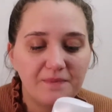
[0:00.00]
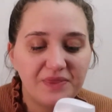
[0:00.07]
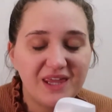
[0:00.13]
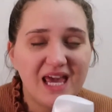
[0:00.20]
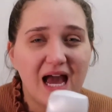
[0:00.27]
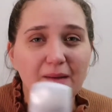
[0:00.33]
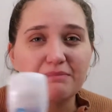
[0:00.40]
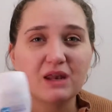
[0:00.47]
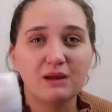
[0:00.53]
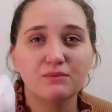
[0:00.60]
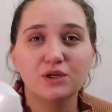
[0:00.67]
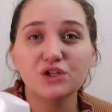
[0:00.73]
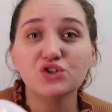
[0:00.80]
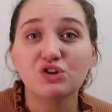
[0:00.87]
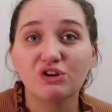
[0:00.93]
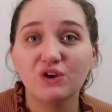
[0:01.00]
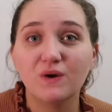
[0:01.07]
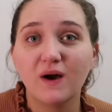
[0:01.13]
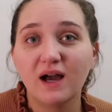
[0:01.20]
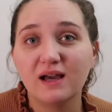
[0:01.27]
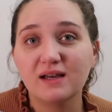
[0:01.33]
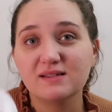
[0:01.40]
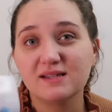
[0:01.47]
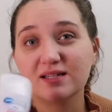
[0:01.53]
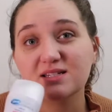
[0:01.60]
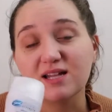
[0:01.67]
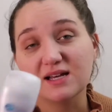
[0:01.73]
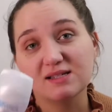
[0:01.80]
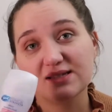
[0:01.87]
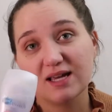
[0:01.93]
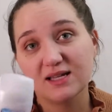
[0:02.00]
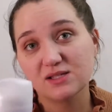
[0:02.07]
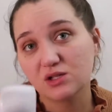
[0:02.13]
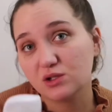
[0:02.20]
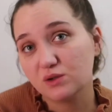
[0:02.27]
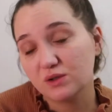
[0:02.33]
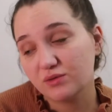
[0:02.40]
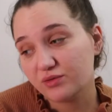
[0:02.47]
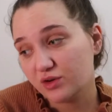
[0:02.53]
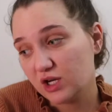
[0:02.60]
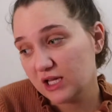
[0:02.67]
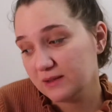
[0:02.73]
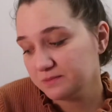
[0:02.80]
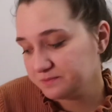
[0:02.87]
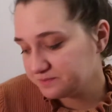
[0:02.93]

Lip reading: the app that I'm going to show you guys, it does say it's gluten-free,